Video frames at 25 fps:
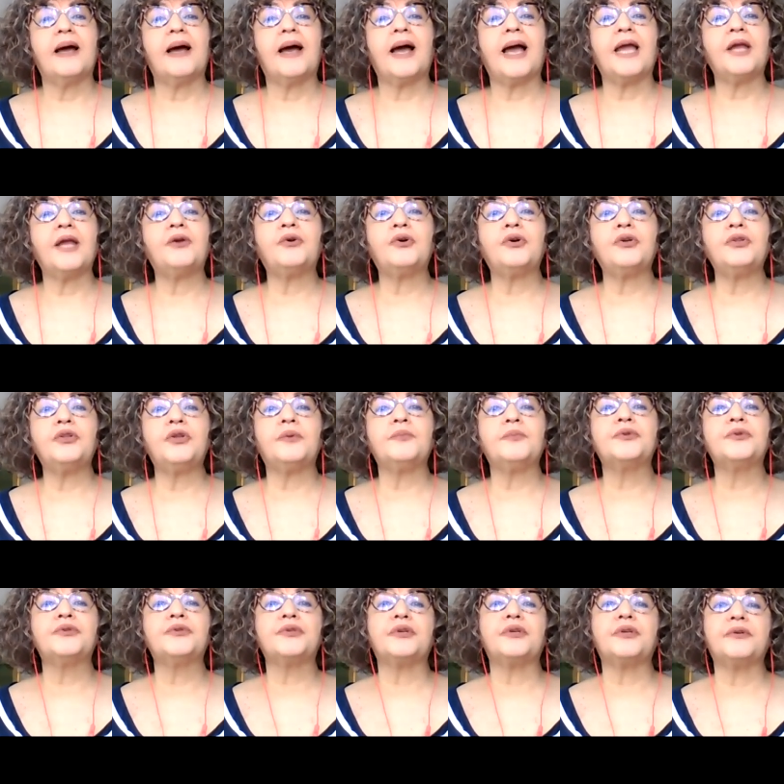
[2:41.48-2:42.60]
I could
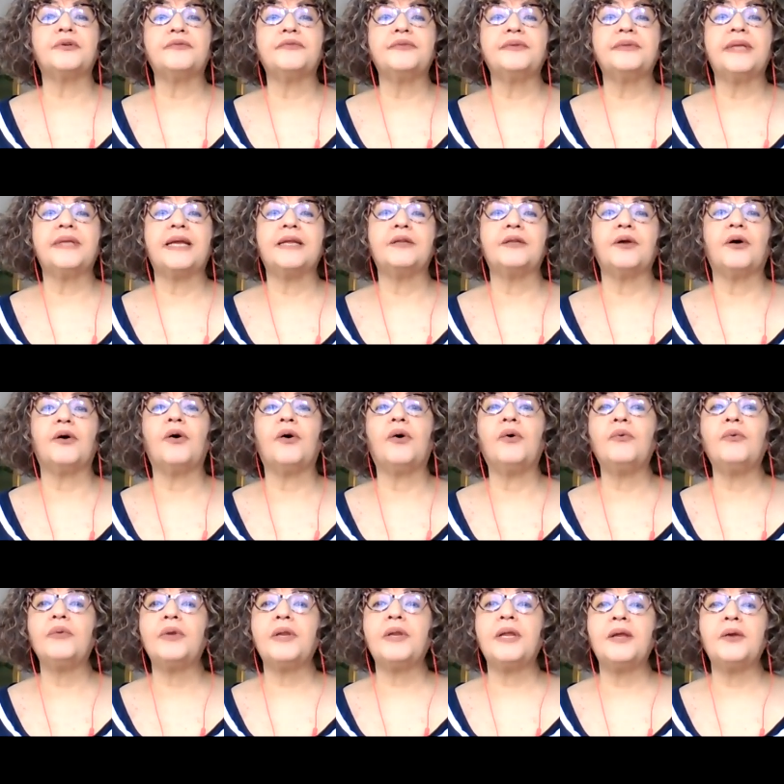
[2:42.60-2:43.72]
observe that
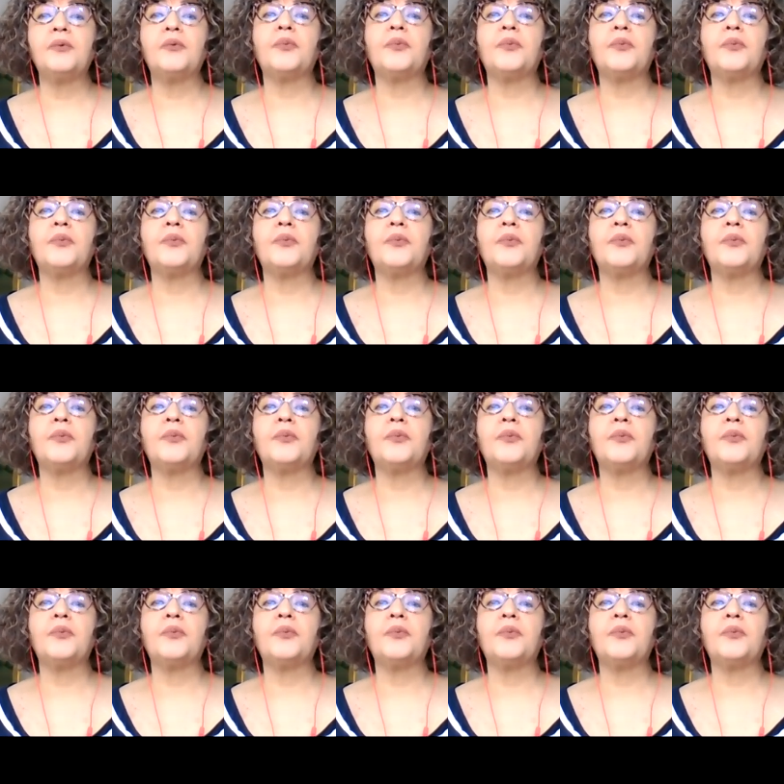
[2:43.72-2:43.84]
only